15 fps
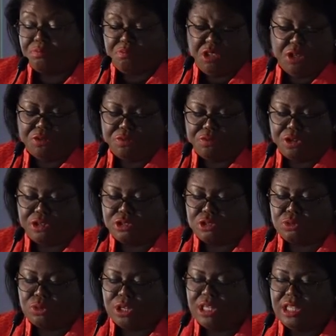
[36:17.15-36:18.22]
you know,
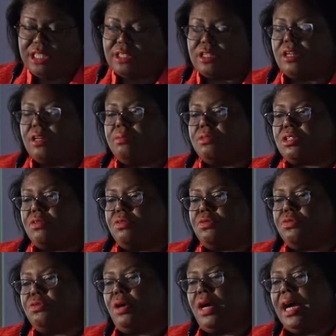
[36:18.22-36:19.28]
first world in terms of
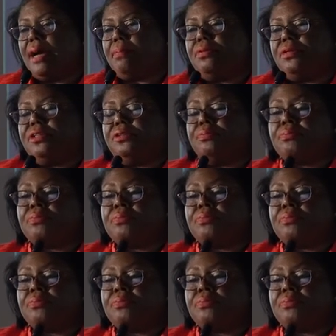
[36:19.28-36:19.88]
what happened.